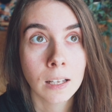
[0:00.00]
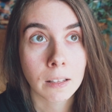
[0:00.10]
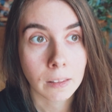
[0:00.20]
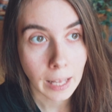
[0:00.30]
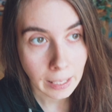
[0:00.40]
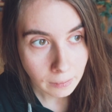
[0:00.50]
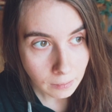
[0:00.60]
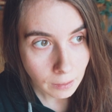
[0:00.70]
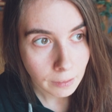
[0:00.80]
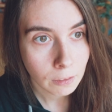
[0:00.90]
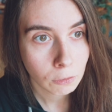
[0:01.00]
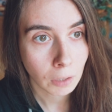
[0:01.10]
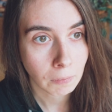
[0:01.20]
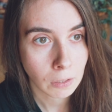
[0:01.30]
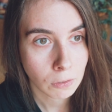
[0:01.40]
then the
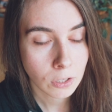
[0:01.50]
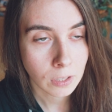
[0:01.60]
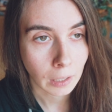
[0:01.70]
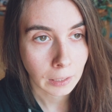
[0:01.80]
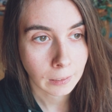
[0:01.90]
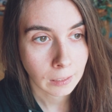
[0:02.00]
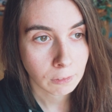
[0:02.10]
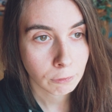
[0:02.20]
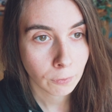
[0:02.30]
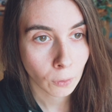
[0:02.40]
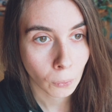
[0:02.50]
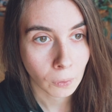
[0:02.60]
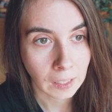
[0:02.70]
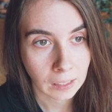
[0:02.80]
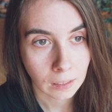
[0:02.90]
reviews started
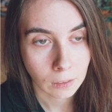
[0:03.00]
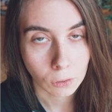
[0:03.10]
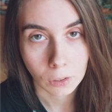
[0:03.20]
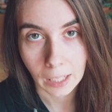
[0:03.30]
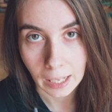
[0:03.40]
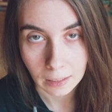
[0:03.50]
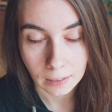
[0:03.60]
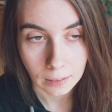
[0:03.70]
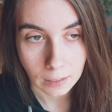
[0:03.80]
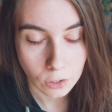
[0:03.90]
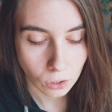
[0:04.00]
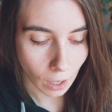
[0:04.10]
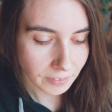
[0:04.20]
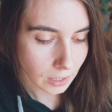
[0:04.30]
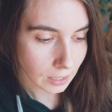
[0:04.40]
flowing in organically. So
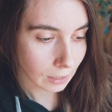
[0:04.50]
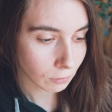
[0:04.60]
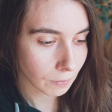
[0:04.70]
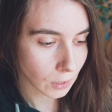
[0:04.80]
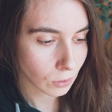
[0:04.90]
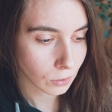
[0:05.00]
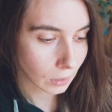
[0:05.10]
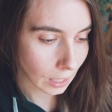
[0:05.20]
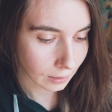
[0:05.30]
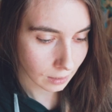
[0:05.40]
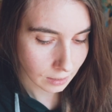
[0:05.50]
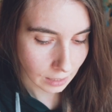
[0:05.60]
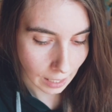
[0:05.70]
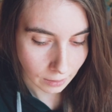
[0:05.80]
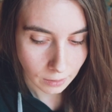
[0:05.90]
after 10 reviews you get the
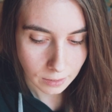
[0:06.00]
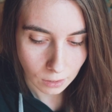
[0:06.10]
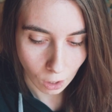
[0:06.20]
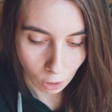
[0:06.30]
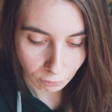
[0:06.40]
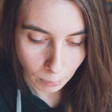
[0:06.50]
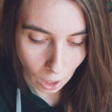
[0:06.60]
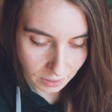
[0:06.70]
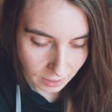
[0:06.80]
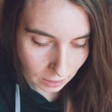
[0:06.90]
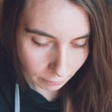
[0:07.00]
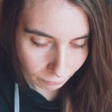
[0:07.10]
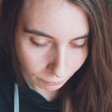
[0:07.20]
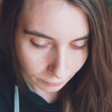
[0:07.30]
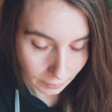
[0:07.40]
status of positive,
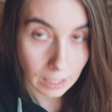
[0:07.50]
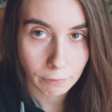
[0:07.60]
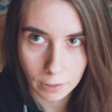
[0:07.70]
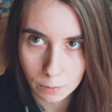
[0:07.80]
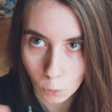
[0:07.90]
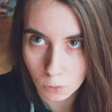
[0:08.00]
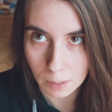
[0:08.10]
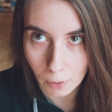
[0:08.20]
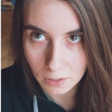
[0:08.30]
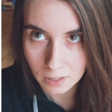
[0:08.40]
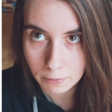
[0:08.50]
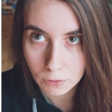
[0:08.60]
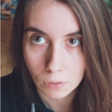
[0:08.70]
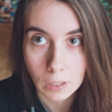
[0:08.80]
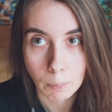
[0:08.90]
if it's mostly positive,
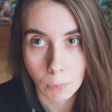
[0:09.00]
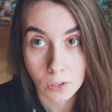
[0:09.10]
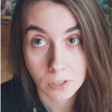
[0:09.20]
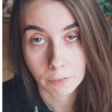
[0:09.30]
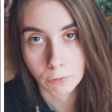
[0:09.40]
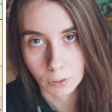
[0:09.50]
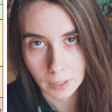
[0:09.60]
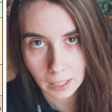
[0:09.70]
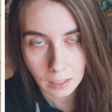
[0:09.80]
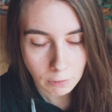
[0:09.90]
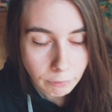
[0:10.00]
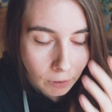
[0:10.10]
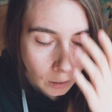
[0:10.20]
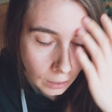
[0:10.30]
so you get positive or negative.